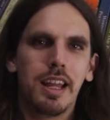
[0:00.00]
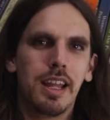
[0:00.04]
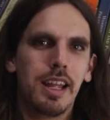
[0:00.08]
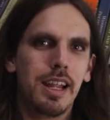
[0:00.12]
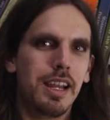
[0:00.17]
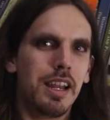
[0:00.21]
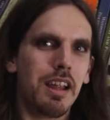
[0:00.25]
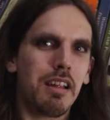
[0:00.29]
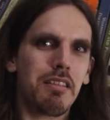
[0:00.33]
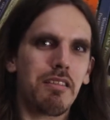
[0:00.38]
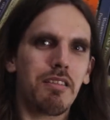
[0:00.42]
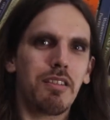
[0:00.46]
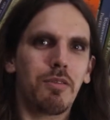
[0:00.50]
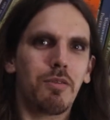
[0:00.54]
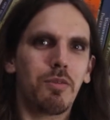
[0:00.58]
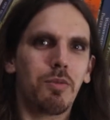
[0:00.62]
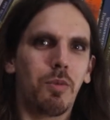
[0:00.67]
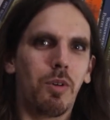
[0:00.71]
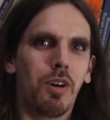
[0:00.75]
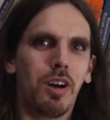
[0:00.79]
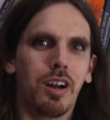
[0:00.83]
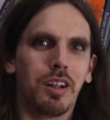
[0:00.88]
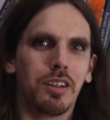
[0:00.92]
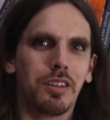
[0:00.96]
He doesn't
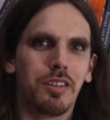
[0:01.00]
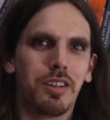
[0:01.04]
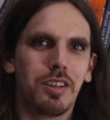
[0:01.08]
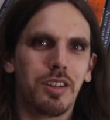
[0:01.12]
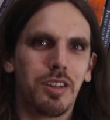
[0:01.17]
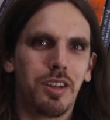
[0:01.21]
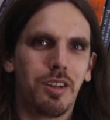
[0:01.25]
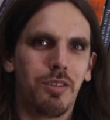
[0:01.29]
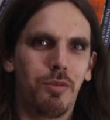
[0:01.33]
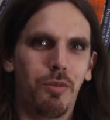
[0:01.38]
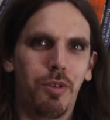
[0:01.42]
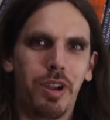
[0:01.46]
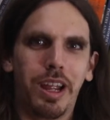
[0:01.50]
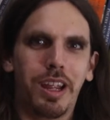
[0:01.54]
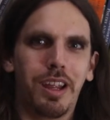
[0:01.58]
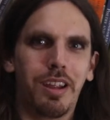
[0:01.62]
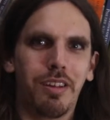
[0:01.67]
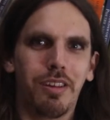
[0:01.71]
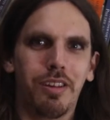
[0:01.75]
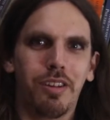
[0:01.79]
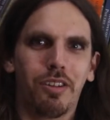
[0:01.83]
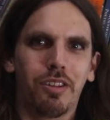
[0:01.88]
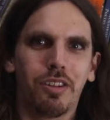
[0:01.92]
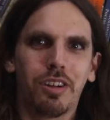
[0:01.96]
want
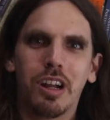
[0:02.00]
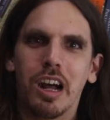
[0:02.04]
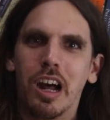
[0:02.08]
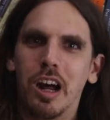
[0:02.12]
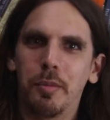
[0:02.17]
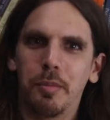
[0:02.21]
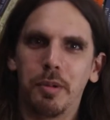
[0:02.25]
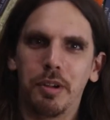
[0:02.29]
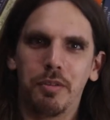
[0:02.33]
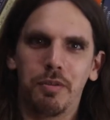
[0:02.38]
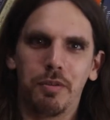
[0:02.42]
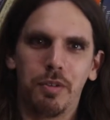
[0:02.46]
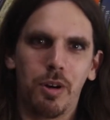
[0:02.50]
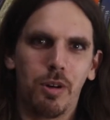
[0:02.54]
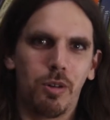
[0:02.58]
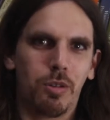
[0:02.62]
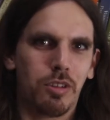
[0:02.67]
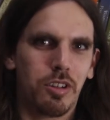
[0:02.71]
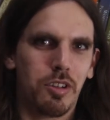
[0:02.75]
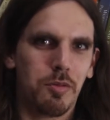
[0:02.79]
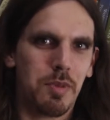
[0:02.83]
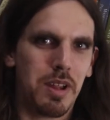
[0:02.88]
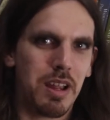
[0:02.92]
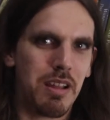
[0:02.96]
regular common
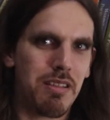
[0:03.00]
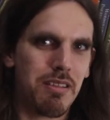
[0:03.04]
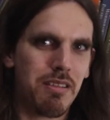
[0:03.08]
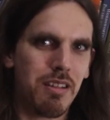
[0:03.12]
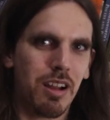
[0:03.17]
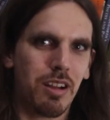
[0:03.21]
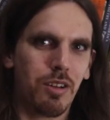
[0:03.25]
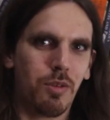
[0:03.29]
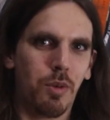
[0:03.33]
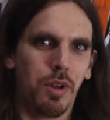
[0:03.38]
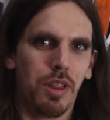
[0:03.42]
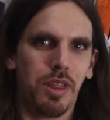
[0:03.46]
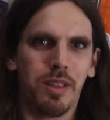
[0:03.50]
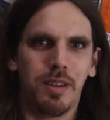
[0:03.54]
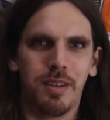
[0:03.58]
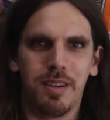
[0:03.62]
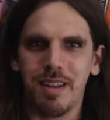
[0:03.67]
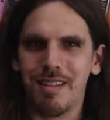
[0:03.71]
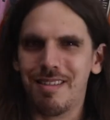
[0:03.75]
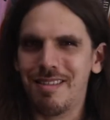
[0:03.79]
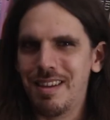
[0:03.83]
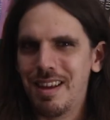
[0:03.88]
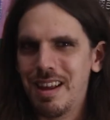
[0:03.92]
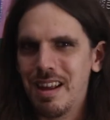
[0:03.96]
folk to be stuck with
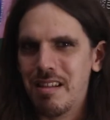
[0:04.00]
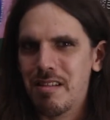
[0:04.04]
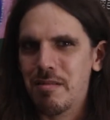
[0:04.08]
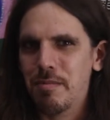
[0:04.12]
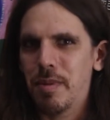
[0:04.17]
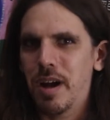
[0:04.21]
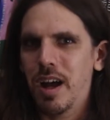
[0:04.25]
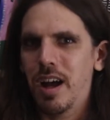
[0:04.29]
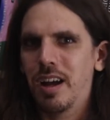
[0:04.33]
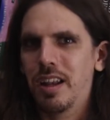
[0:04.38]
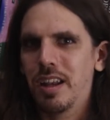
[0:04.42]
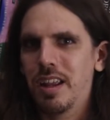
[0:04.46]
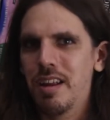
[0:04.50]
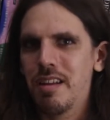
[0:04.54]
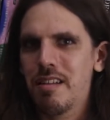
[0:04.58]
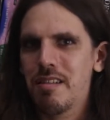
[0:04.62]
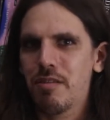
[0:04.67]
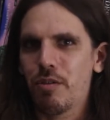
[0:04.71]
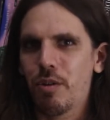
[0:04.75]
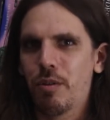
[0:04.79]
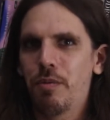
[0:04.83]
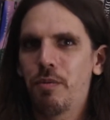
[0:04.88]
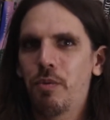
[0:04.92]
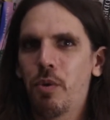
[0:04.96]
diseased
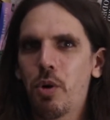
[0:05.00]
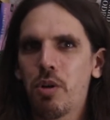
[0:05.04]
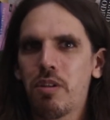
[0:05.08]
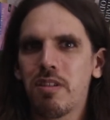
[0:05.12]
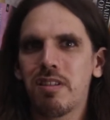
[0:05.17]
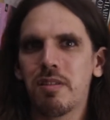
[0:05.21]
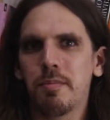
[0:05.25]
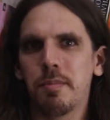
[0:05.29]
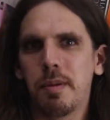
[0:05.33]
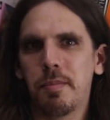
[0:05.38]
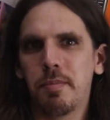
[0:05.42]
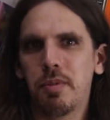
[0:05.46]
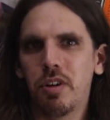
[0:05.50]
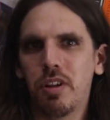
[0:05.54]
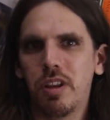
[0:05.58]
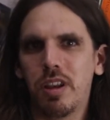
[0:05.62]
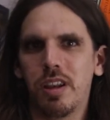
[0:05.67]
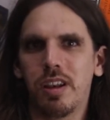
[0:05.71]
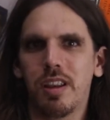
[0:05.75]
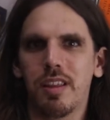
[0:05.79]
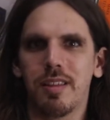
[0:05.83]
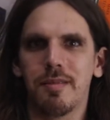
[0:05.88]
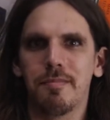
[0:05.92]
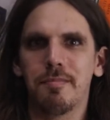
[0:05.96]
bodies or forced to be put
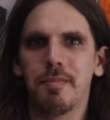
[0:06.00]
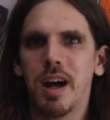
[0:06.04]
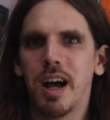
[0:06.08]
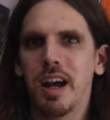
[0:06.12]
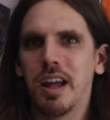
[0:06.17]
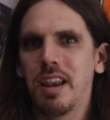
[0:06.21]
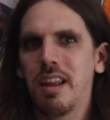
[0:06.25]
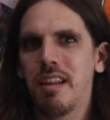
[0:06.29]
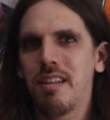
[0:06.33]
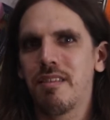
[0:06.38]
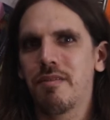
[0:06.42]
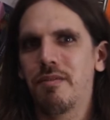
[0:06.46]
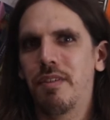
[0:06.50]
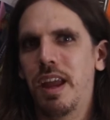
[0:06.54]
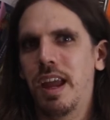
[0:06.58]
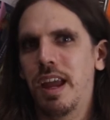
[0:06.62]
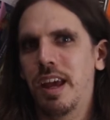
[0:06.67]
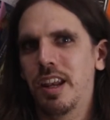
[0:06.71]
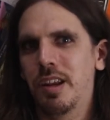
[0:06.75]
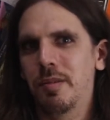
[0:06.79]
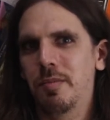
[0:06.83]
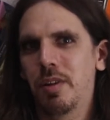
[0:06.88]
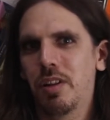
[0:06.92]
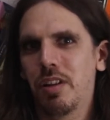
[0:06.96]
into the bodies of
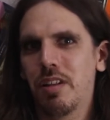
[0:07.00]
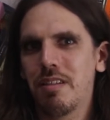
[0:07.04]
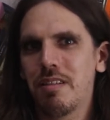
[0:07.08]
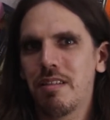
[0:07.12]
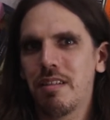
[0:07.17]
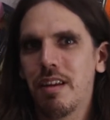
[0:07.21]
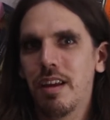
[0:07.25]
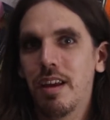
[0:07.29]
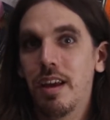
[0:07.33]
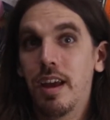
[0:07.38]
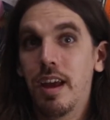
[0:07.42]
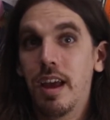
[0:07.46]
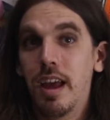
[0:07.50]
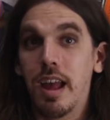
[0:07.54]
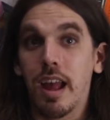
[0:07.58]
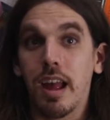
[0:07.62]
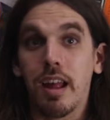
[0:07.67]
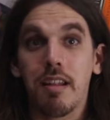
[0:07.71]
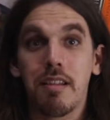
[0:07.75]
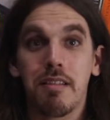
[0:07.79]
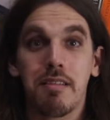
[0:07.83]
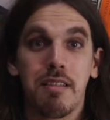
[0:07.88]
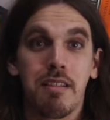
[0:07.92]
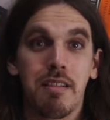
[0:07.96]
animals,
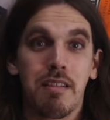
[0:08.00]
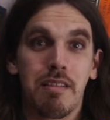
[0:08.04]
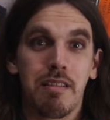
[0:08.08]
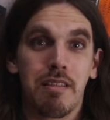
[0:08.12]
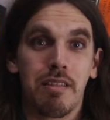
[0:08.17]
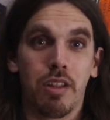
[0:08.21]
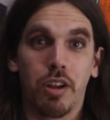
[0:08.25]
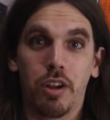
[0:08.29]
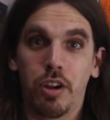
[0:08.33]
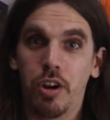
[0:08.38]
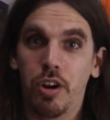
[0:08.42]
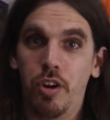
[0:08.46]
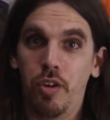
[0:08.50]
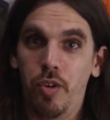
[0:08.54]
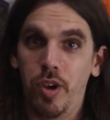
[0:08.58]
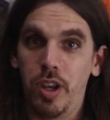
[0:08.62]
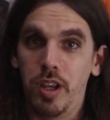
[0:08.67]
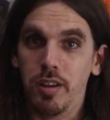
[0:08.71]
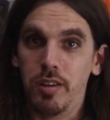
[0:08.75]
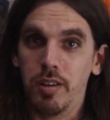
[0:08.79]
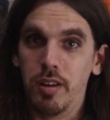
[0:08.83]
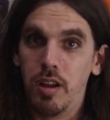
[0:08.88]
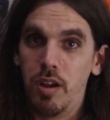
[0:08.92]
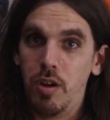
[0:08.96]
as is the
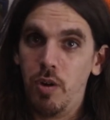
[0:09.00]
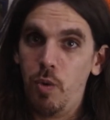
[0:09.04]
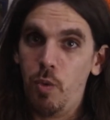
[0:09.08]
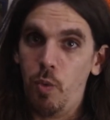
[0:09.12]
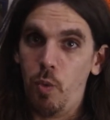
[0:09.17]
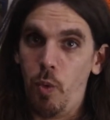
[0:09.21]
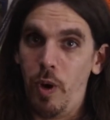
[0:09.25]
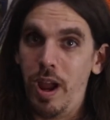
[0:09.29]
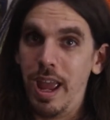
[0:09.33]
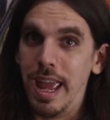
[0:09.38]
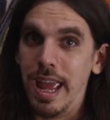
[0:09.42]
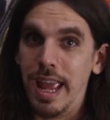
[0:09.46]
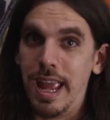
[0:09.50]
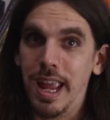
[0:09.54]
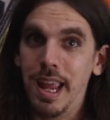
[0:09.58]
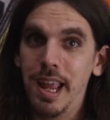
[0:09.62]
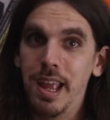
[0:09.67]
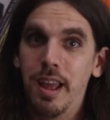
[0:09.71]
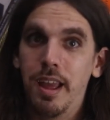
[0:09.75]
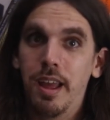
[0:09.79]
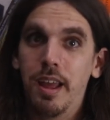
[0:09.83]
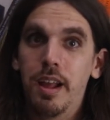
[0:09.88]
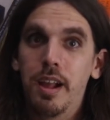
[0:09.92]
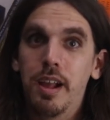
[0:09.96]
current
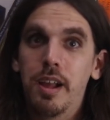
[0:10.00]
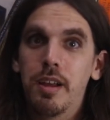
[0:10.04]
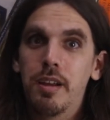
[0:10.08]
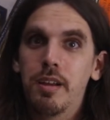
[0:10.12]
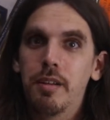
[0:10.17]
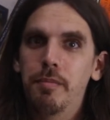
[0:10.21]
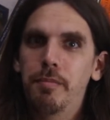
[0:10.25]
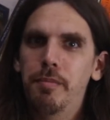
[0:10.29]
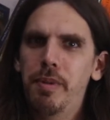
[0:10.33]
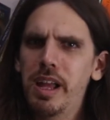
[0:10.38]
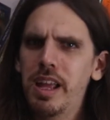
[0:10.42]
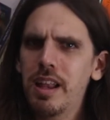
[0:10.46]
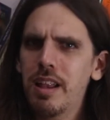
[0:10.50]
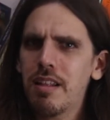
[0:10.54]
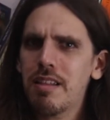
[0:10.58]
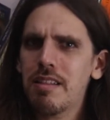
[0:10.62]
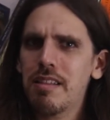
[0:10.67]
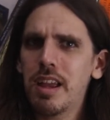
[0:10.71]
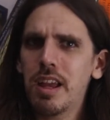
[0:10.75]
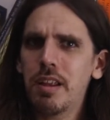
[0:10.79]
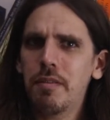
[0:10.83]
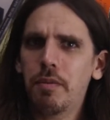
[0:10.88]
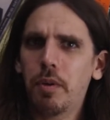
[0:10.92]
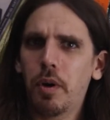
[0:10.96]
way, but
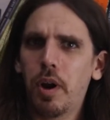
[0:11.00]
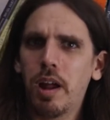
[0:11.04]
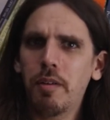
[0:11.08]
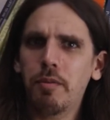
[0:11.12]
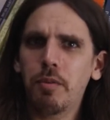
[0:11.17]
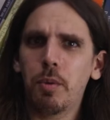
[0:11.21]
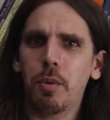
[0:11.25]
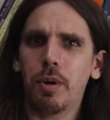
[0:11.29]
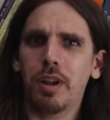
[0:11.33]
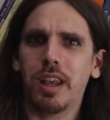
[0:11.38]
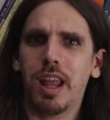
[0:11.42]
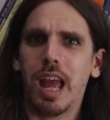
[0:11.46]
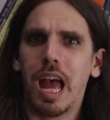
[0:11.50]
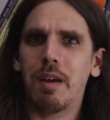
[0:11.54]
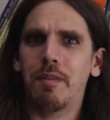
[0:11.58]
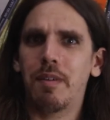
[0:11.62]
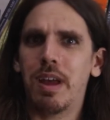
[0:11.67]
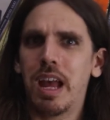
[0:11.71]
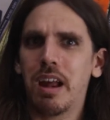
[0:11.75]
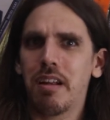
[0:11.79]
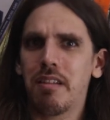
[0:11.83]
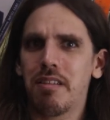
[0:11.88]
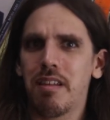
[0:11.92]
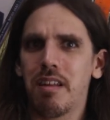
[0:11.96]
instead for everyone to have
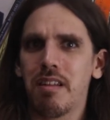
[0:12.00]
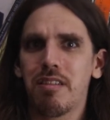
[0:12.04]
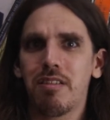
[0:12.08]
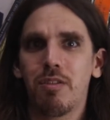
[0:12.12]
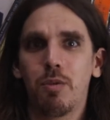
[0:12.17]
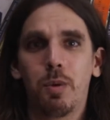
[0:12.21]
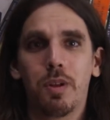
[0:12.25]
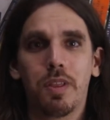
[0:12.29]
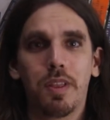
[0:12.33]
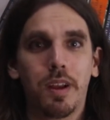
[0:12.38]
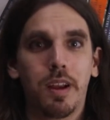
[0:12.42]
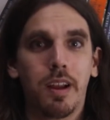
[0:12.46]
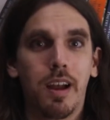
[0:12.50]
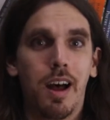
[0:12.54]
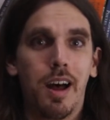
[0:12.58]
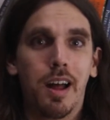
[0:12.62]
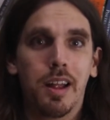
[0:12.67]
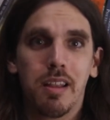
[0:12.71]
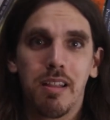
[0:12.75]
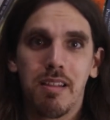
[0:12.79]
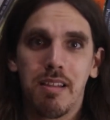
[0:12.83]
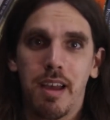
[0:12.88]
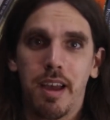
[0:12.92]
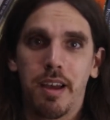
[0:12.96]
access to what the
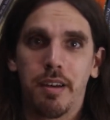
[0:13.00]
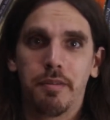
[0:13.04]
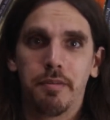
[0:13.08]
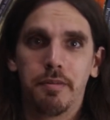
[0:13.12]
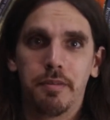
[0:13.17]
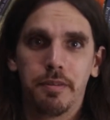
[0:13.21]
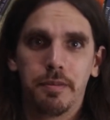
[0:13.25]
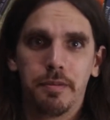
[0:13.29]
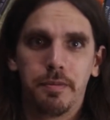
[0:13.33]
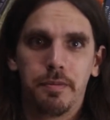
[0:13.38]
gods have.